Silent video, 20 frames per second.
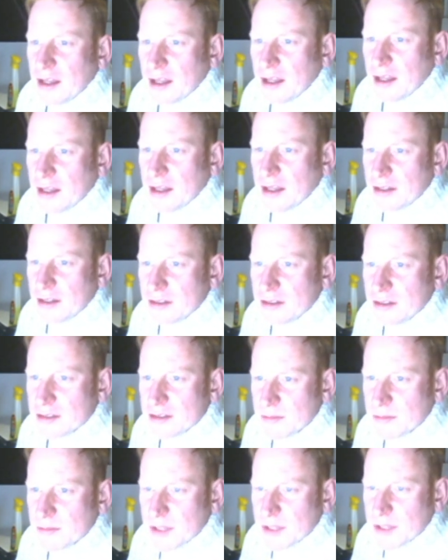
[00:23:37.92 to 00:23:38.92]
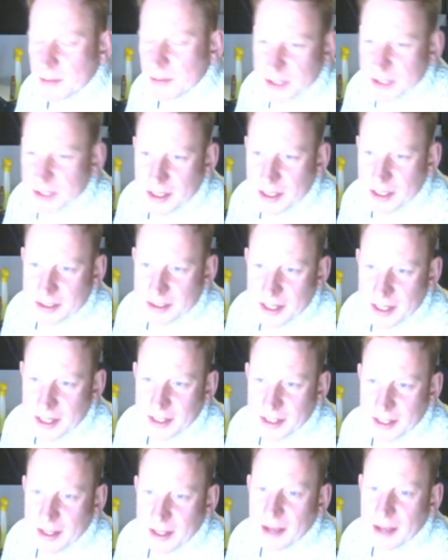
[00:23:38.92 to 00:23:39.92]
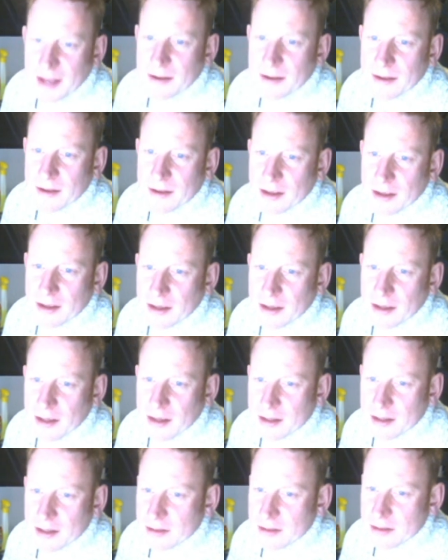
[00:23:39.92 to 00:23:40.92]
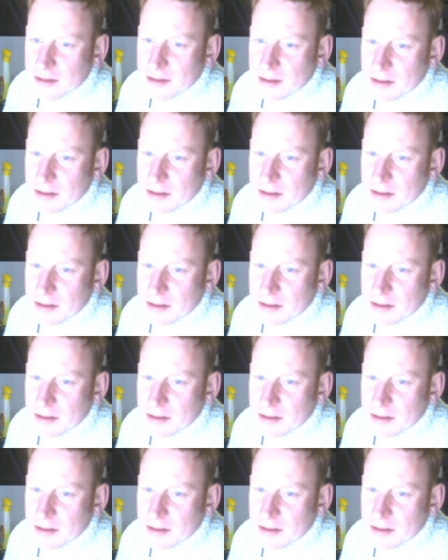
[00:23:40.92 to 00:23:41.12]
And sometimes they'll take that, and